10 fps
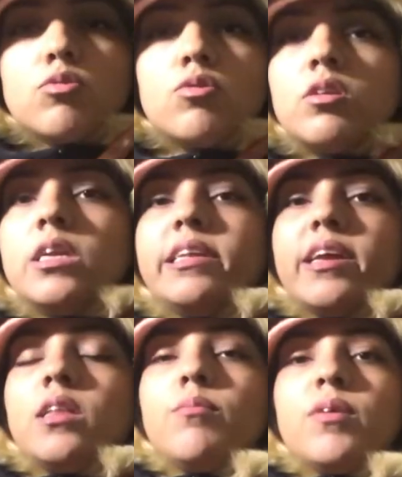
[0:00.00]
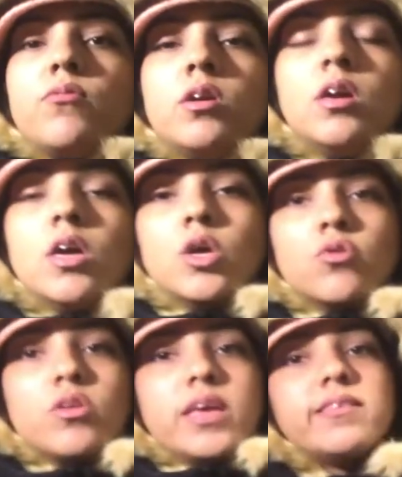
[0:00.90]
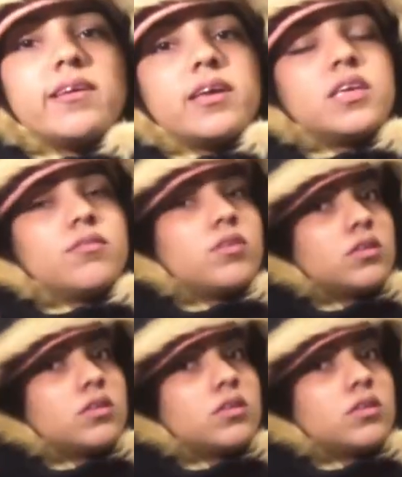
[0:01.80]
you don't need any muffler. So yes, I give